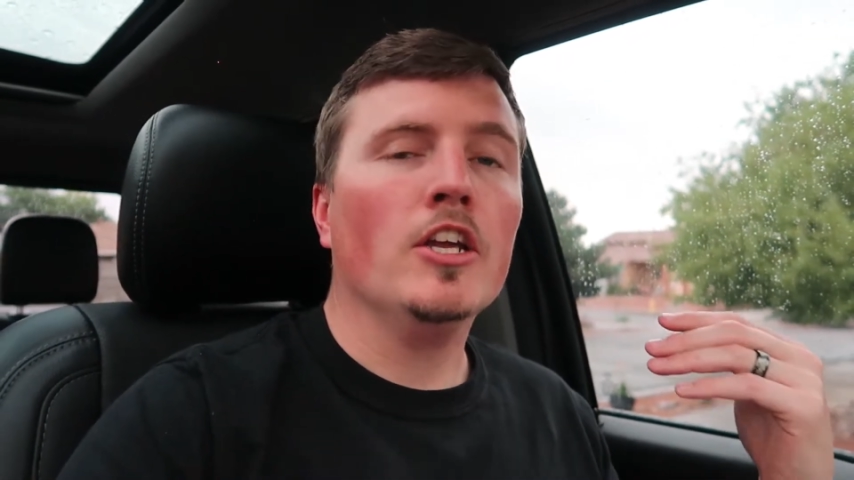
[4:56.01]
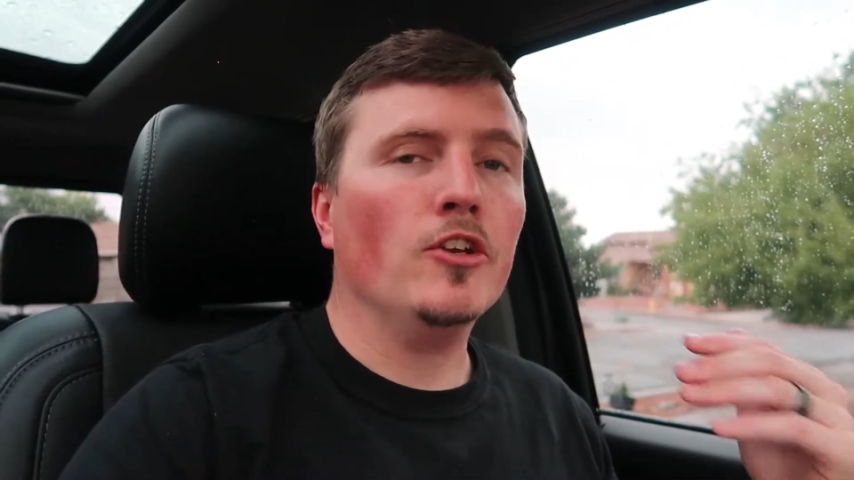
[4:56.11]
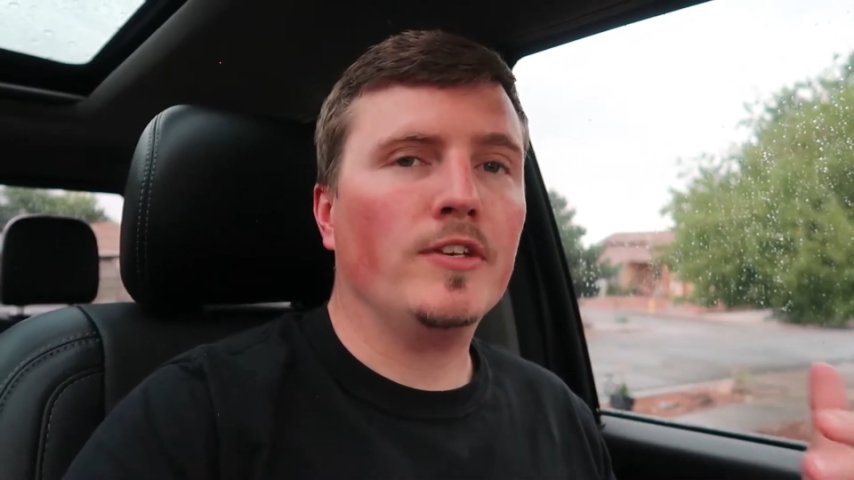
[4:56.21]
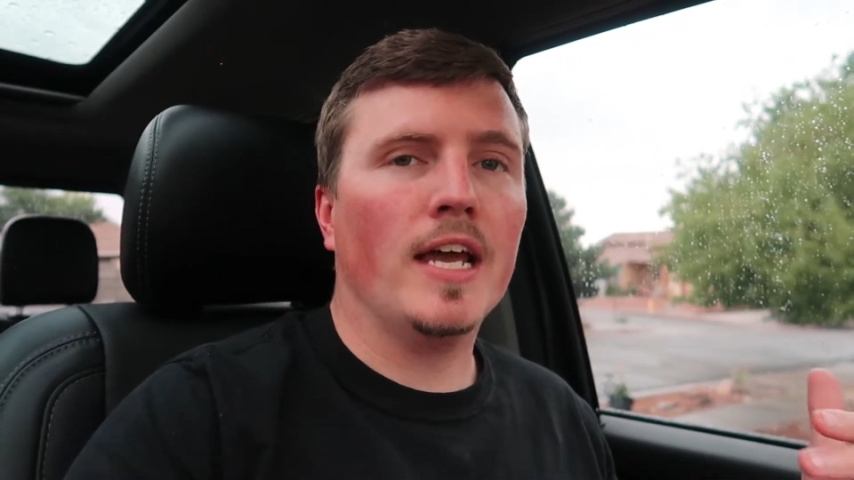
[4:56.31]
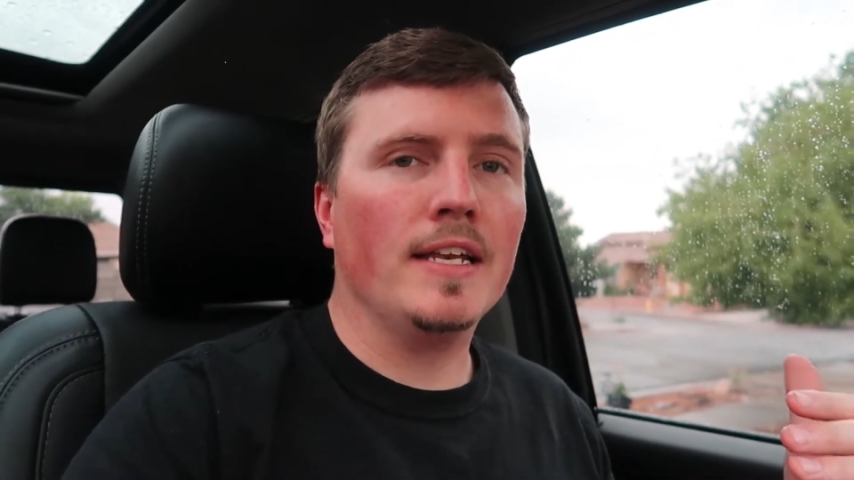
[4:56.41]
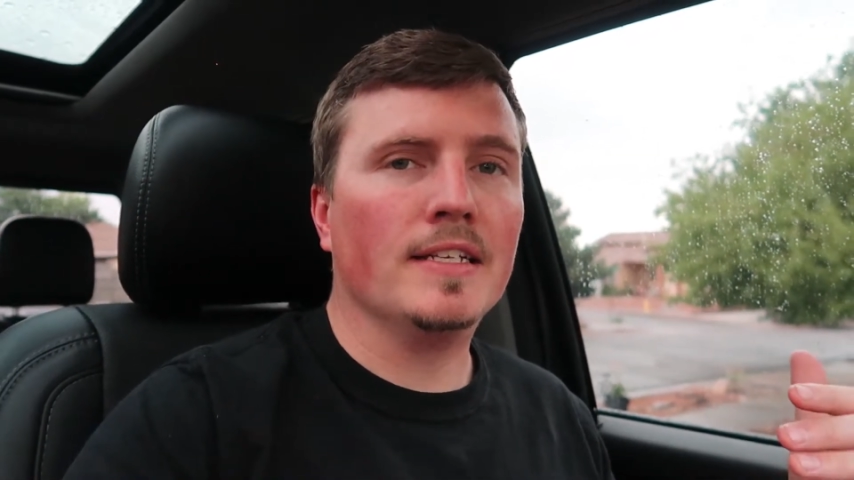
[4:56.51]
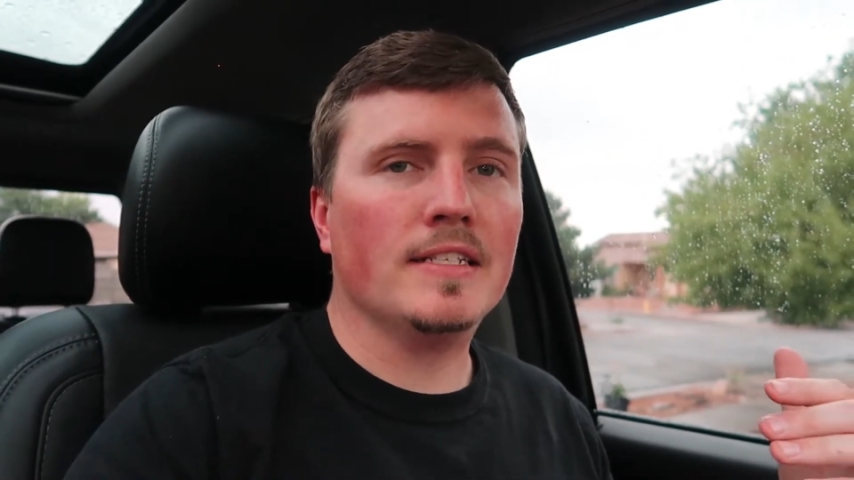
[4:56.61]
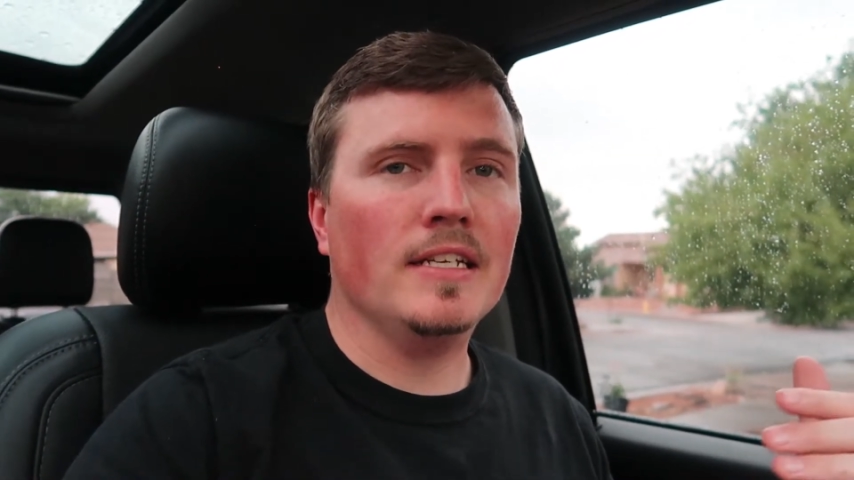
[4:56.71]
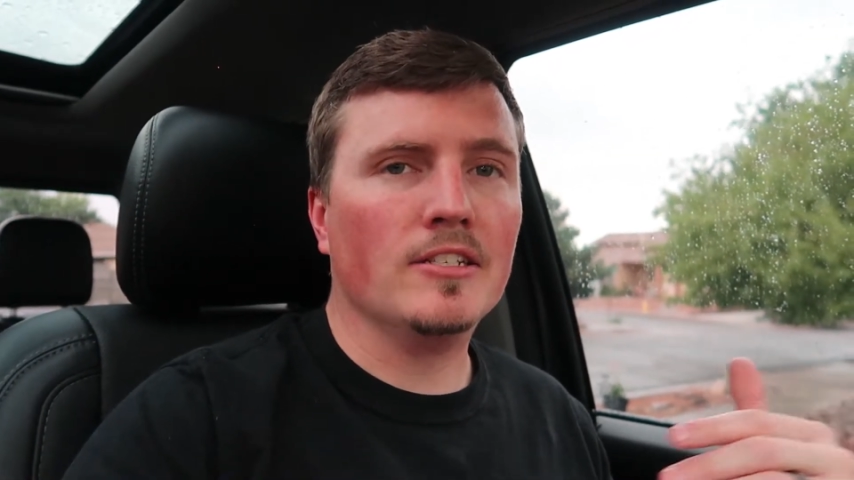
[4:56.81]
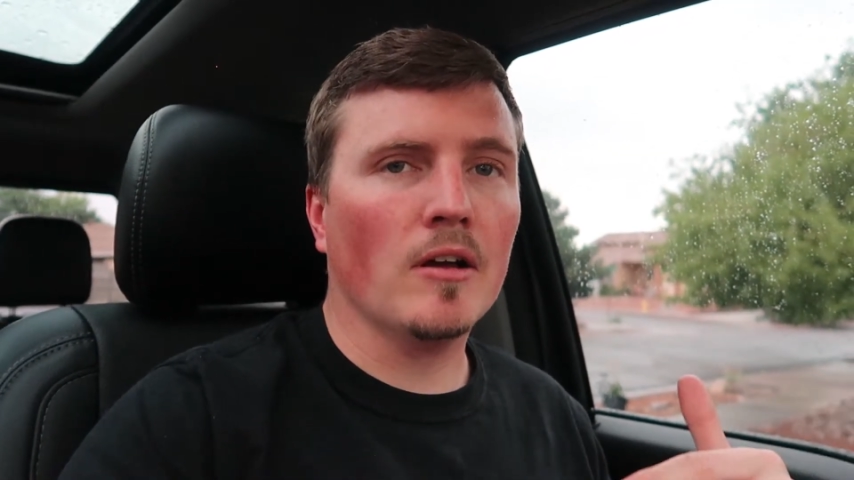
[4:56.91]
you tend to
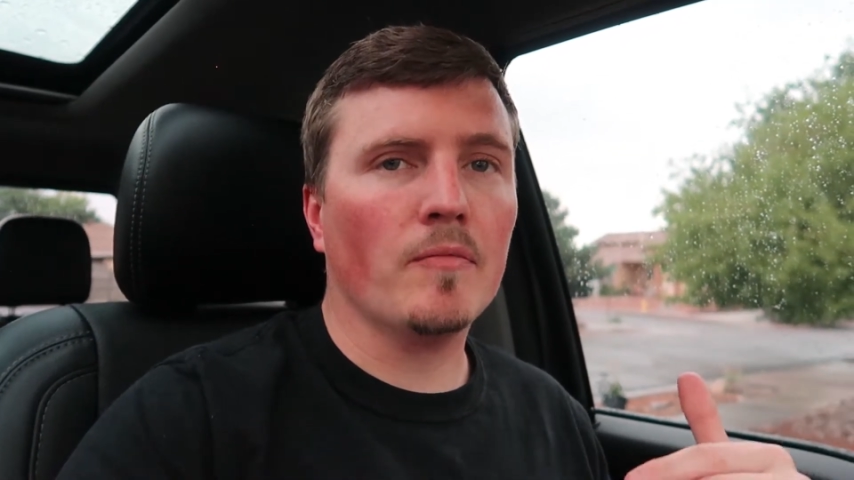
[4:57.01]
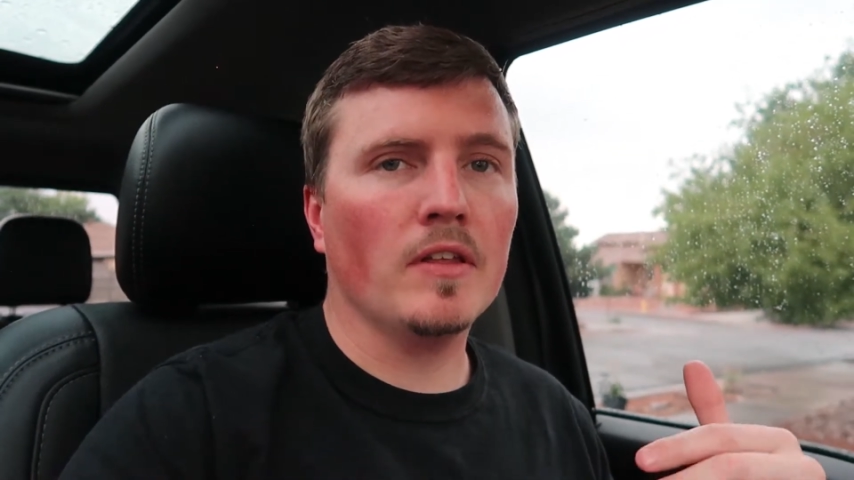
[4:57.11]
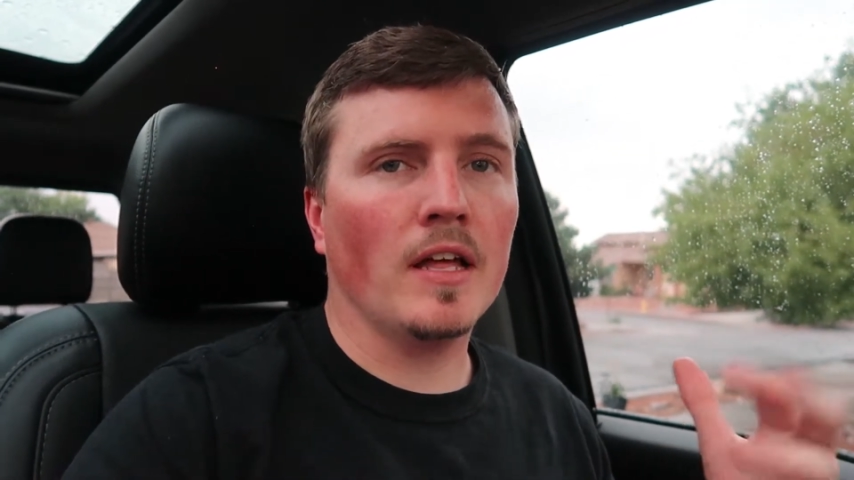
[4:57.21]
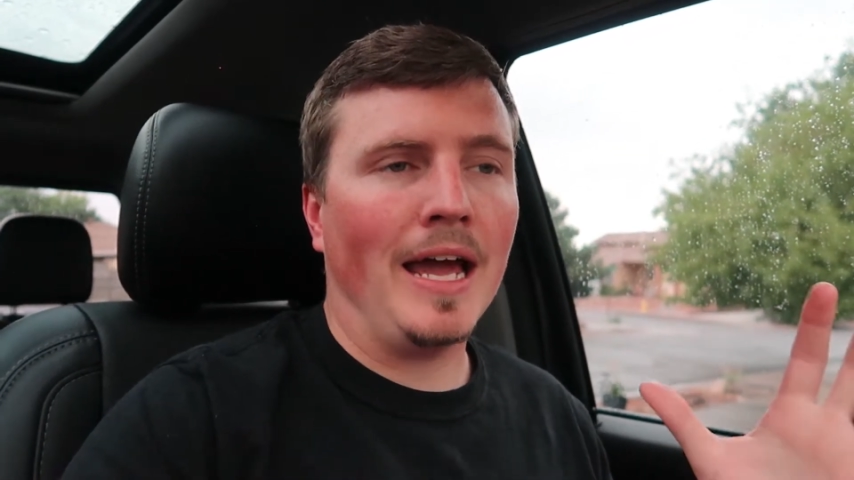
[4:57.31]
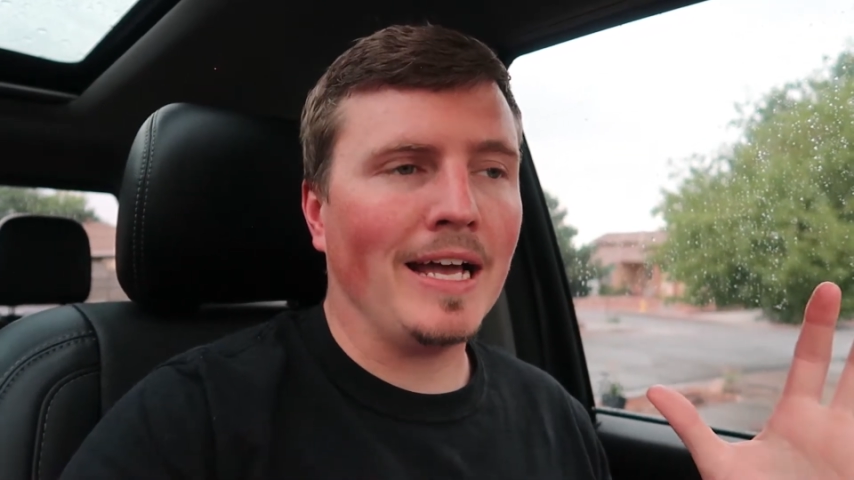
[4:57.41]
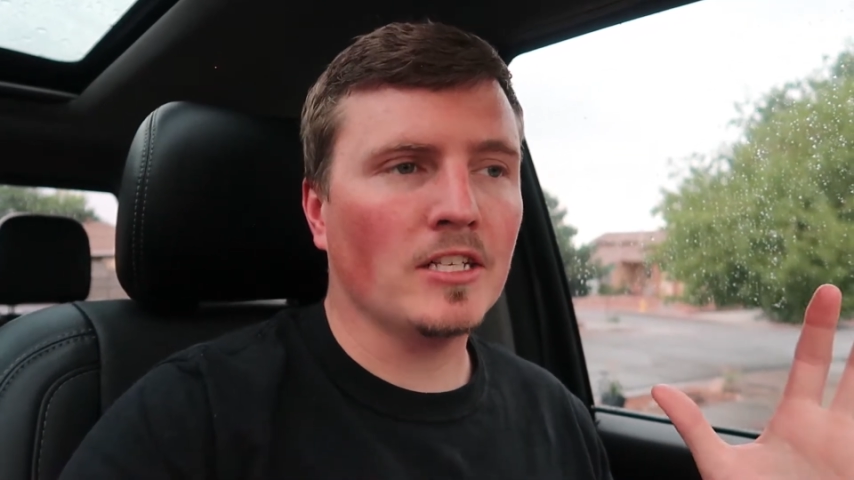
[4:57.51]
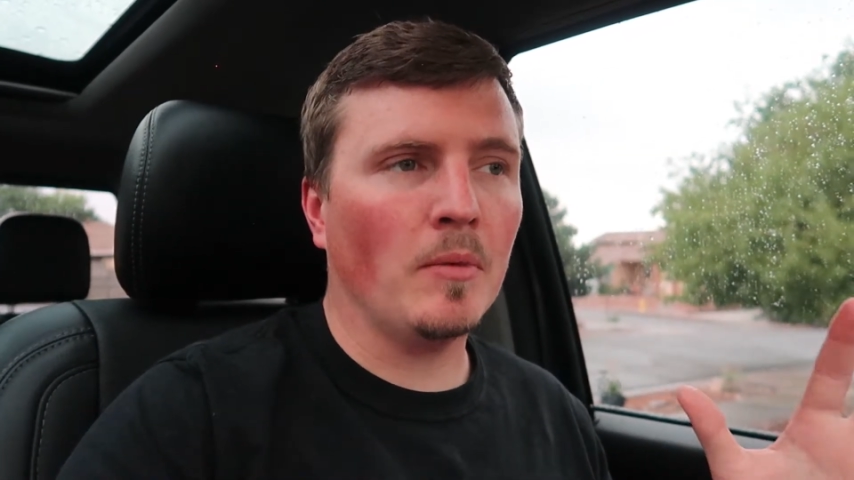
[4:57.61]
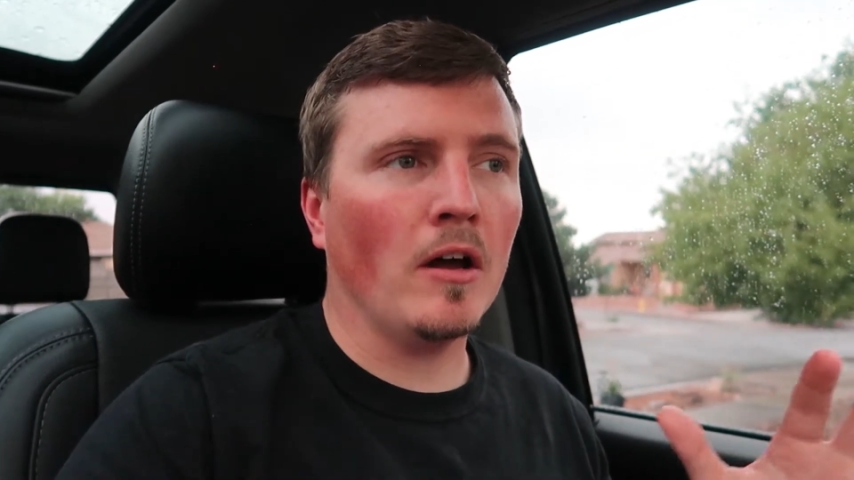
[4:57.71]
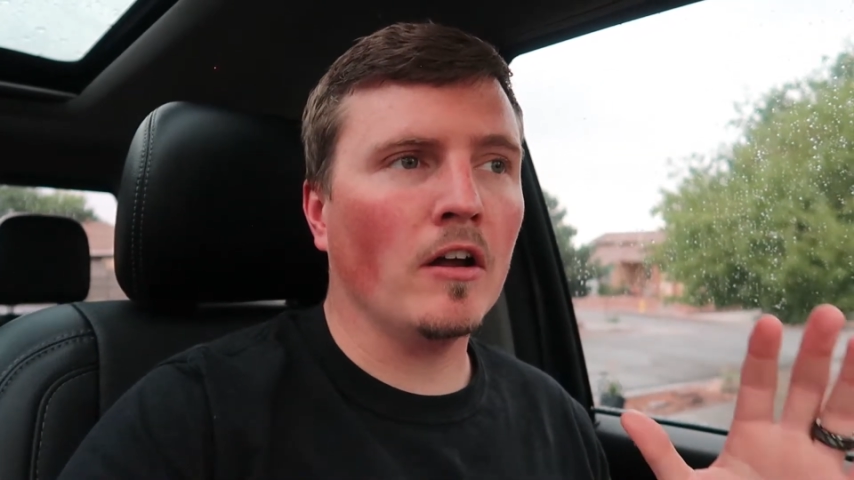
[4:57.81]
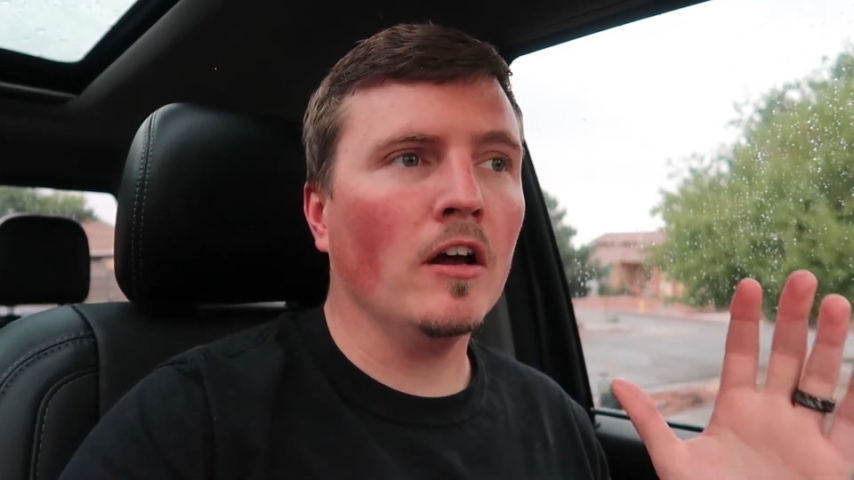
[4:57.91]
see something that has
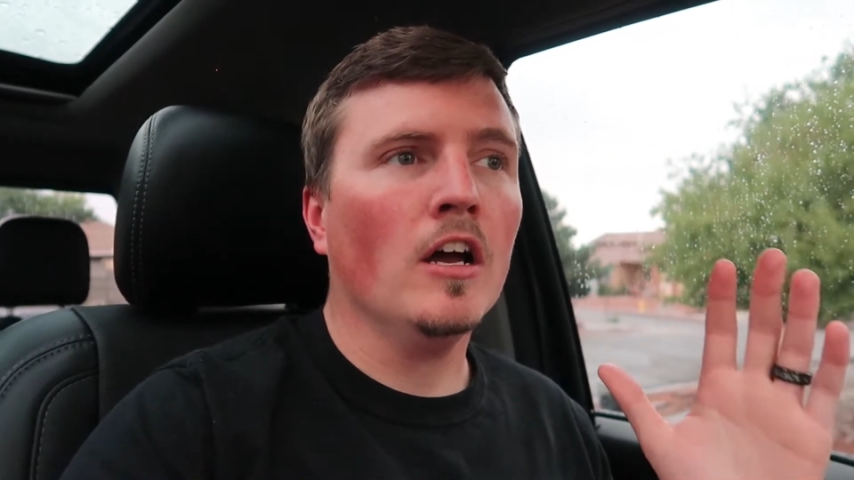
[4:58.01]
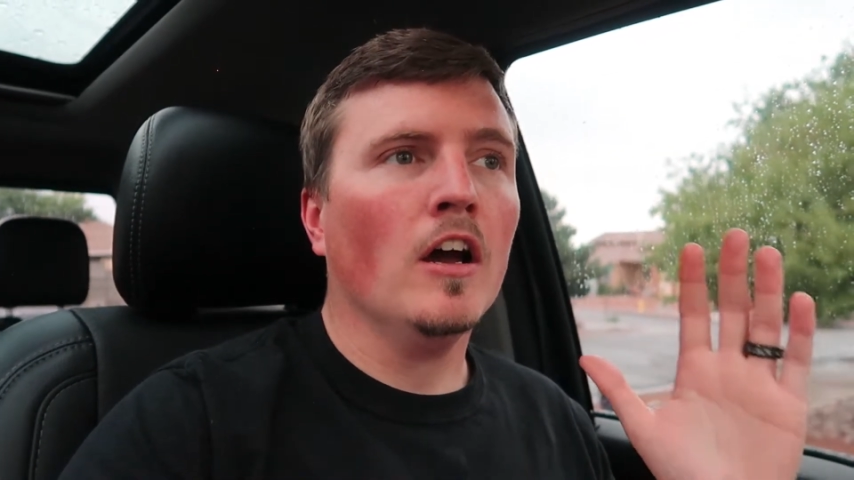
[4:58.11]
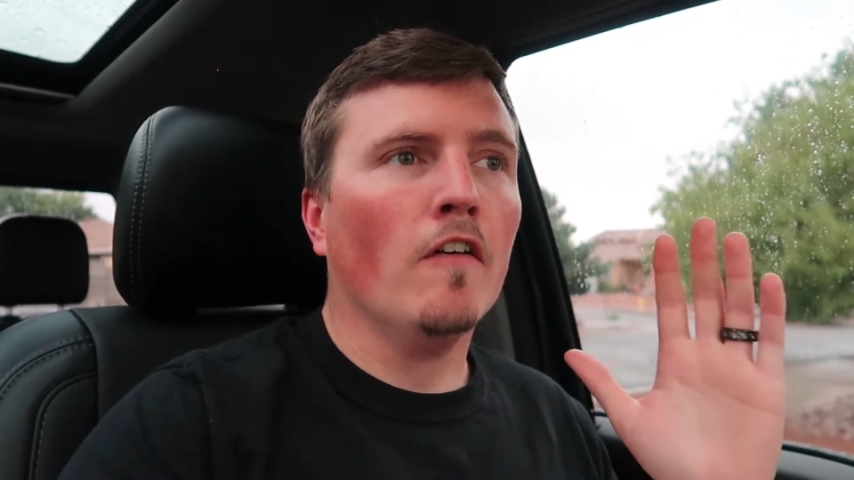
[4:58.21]
about a